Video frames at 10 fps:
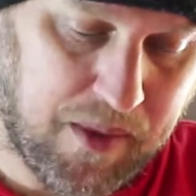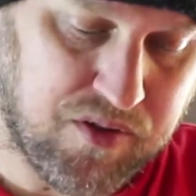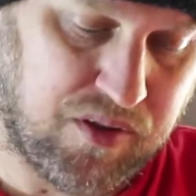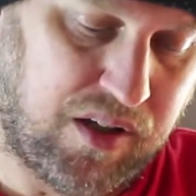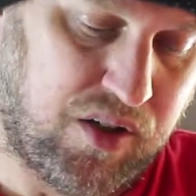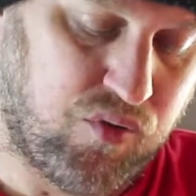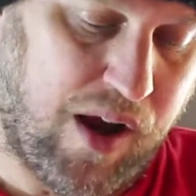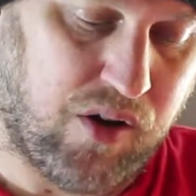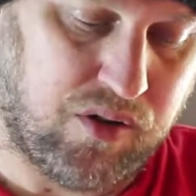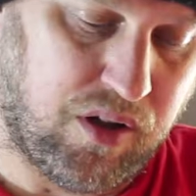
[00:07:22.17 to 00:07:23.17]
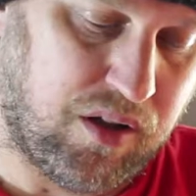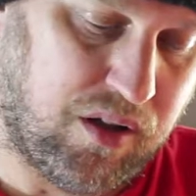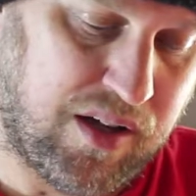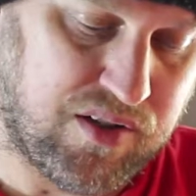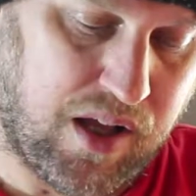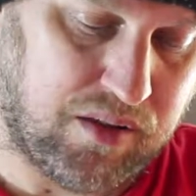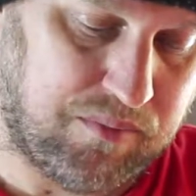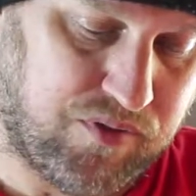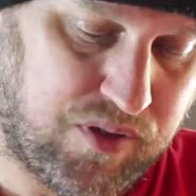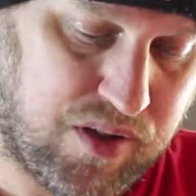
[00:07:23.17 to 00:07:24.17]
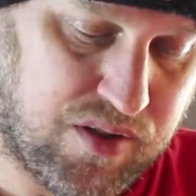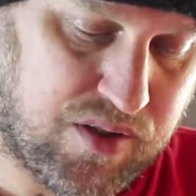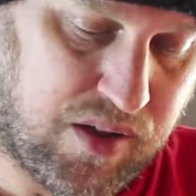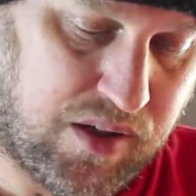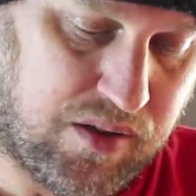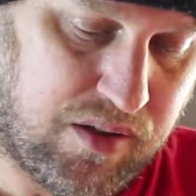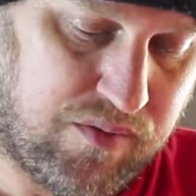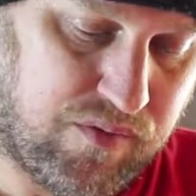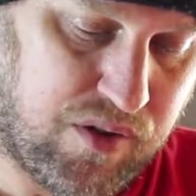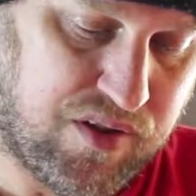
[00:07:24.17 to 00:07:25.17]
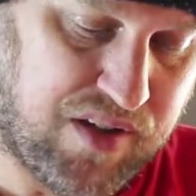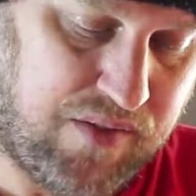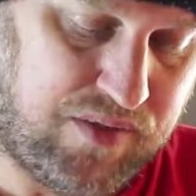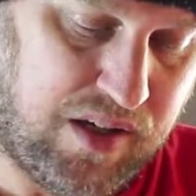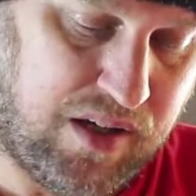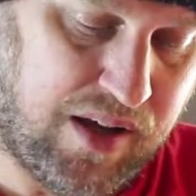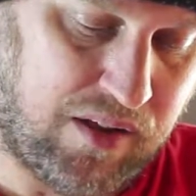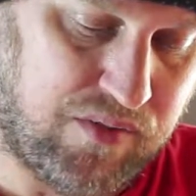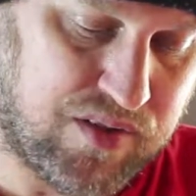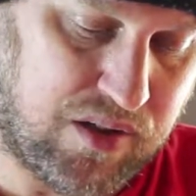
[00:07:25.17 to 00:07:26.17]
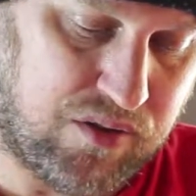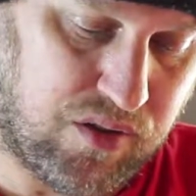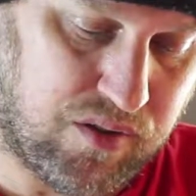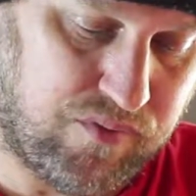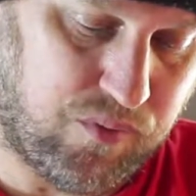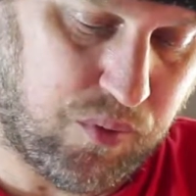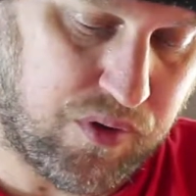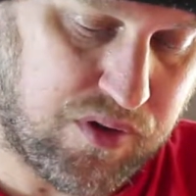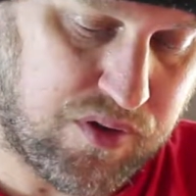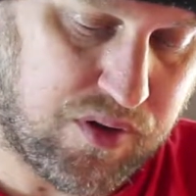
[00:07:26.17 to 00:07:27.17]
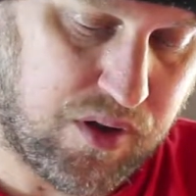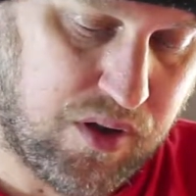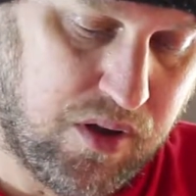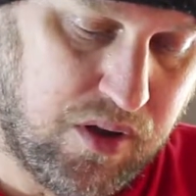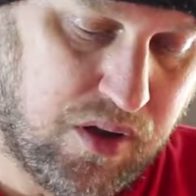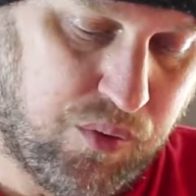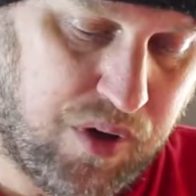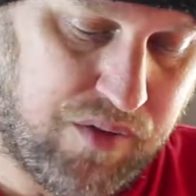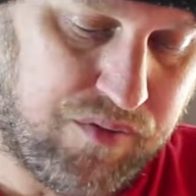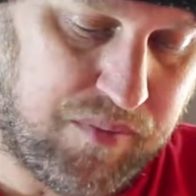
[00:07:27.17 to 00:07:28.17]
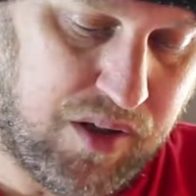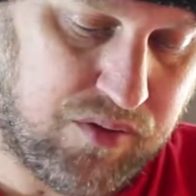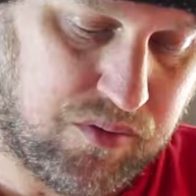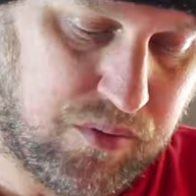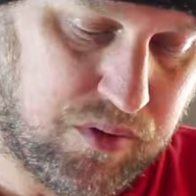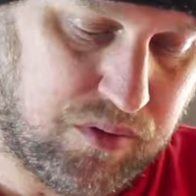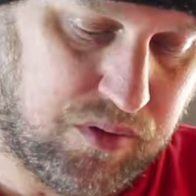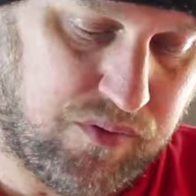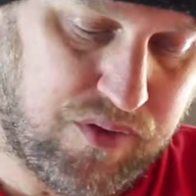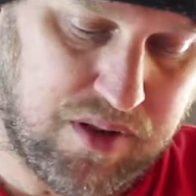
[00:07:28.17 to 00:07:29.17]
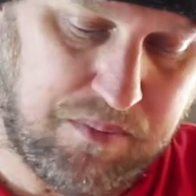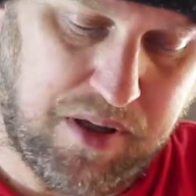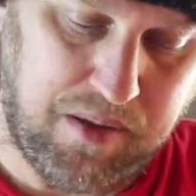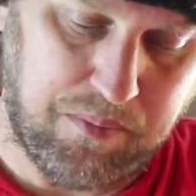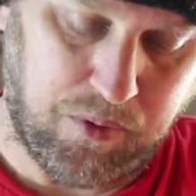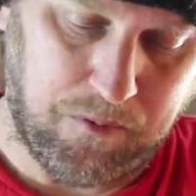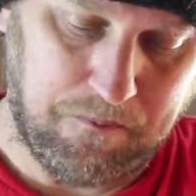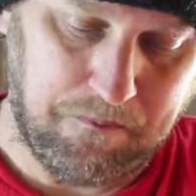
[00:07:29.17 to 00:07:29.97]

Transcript: So then the Drow exiled him for this, and for his safety, he now lives in a dark forest, away from the underworld of his people.